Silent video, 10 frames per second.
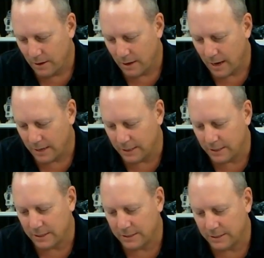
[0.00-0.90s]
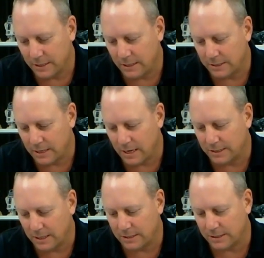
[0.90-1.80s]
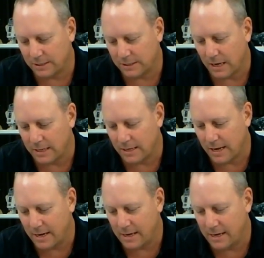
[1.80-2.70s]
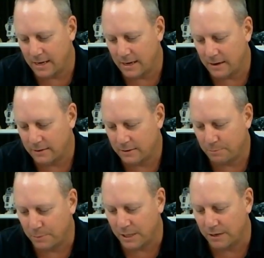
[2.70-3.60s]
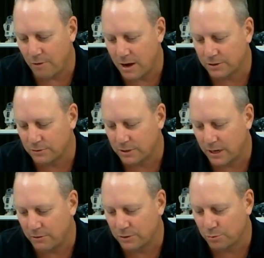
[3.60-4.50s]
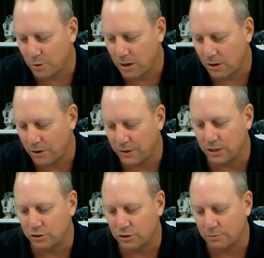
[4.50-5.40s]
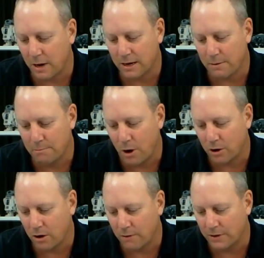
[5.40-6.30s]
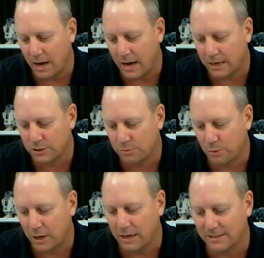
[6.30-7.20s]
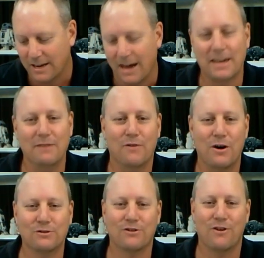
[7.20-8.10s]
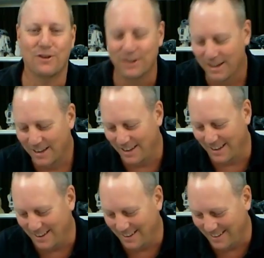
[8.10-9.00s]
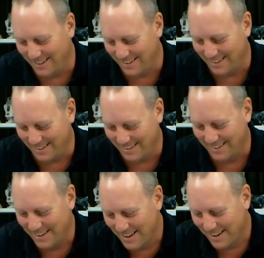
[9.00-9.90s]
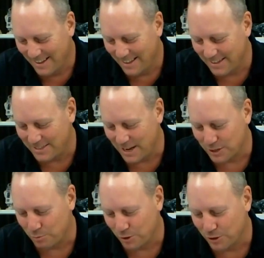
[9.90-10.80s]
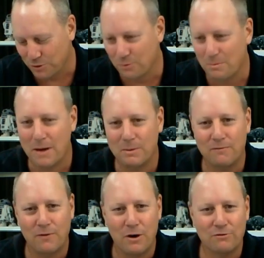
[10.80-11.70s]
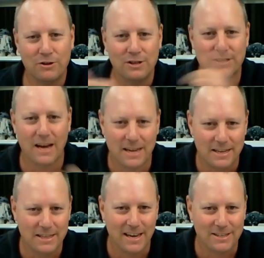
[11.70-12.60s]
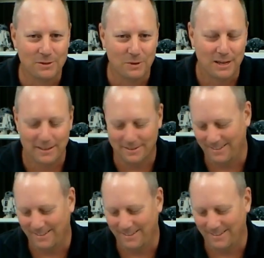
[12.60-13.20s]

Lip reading: DDC says, it's Saturday here. Billy Russell's here as well. I think you should make a mock of the X-Wing attacking Voltron. That sounds pretty cool. Maybe Voltron attacking the X-Wing.